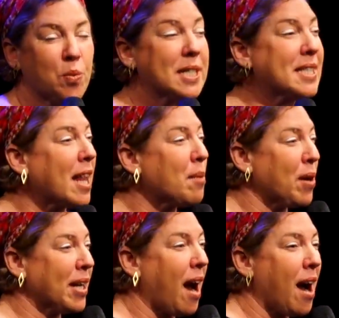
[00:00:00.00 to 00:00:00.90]
we
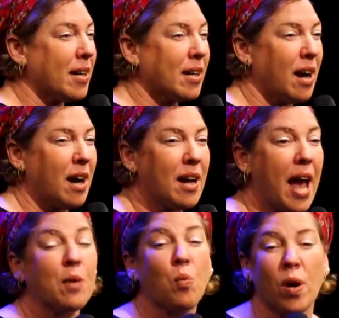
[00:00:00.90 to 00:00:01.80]
celebrate Hanukkah,
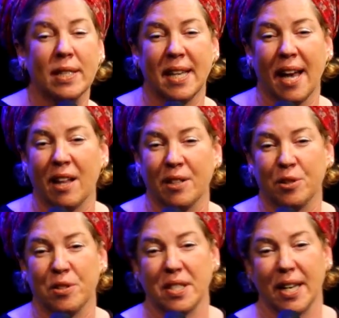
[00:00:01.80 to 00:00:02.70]
and one day I'll
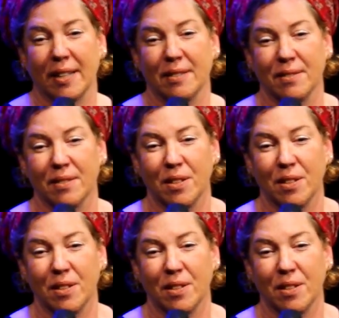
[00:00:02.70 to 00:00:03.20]
understand.